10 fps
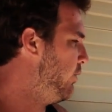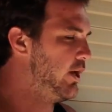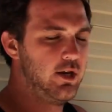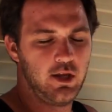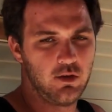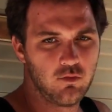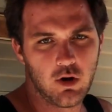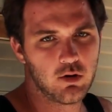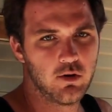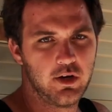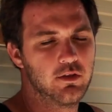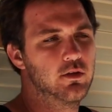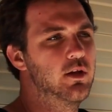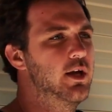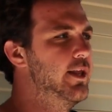We get another rock or
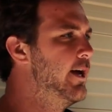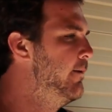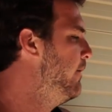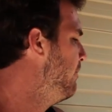anything like that.